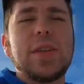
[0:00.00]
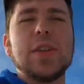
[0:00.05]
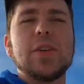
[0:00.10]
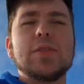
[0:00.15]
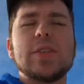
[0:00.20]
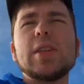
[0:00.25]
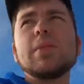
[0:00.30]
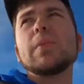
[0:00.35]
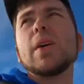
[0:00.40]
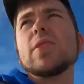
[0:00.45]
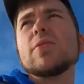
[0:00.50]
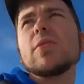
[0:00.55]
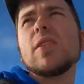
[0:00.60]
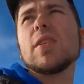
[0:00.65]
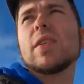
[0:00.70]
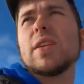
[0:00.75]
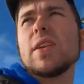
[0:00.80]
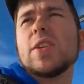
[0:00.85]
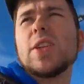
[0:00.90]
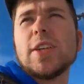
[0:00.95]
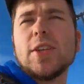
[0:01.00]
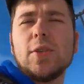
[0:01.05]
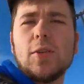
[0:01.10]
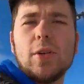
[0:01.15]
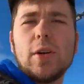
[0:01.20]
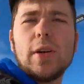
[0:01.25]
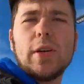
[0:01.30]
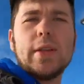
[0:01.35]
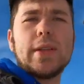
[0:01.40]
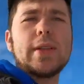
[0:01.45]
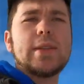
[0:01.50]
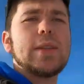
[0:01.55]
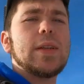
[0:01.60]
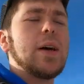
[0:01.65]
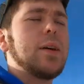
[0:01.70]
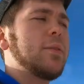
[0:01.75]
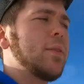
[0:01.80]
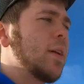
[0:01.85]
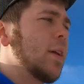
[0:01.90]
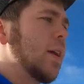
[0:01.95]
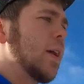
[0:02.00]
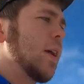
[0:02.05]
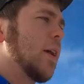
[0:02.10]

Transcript: to DOT my truck and check oil and stuff,